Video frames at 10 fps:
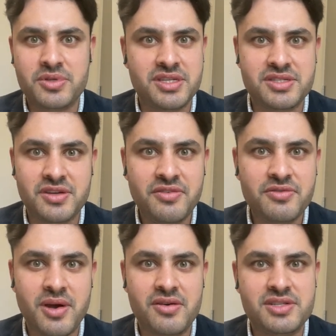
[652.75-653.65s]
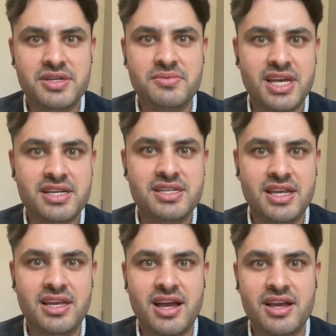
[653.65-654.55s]
what's this software? And she was
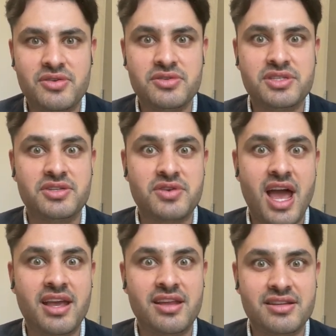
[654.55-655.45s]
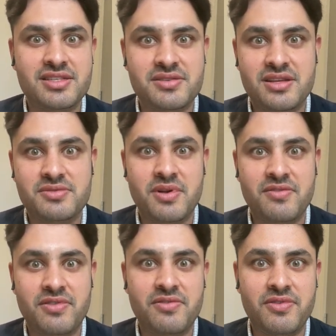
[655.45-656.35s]
actually using Dragon as
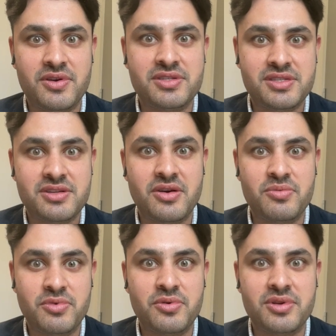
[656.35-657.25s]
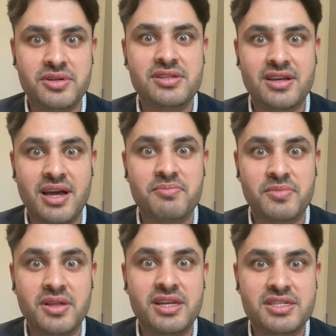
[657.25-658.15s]
one of the first onboarded
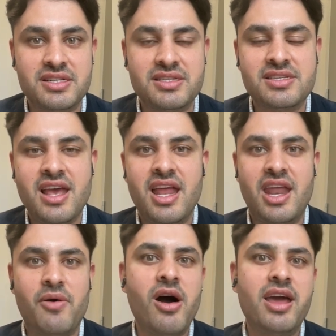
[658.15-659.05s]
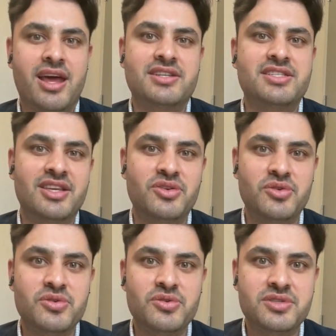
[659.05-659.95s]
clinicians. Now, I had actually
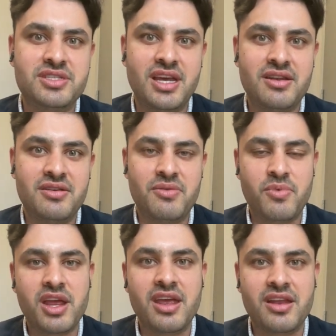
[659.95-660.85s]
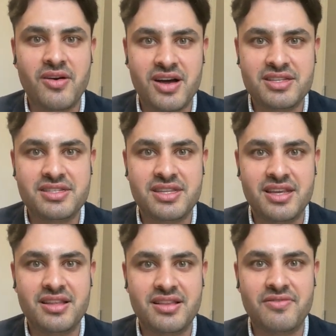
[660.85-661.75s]
used and recognized
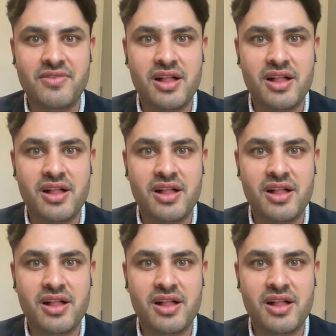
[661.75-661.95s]
the